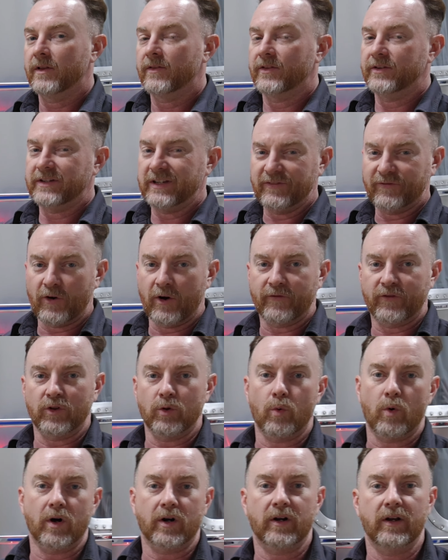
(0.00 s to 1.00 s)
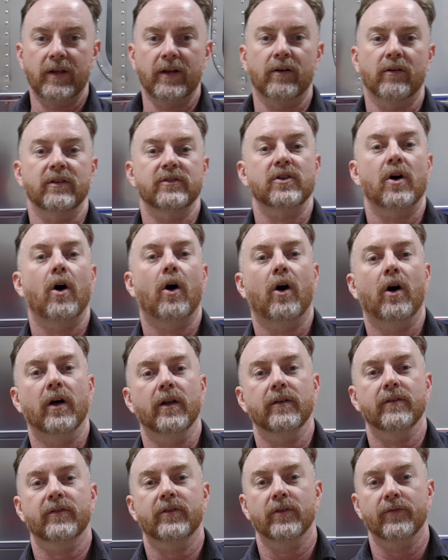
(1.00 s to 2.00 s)
The default for the water heater is
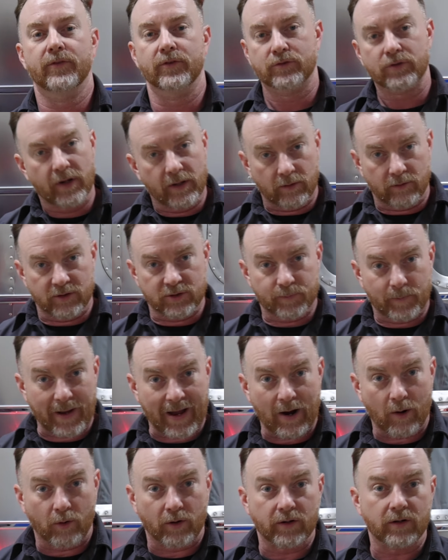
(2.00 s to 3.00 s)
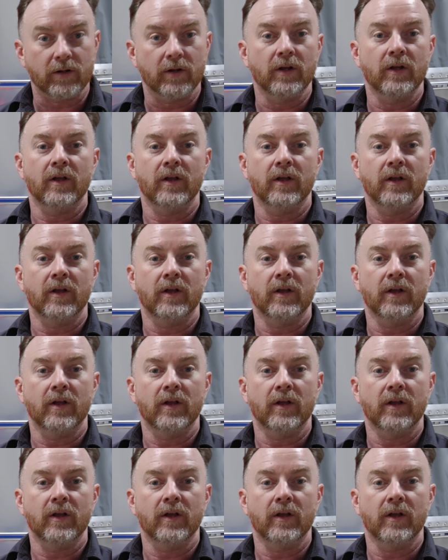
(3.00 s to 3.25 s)
on, so if the trailer is powered,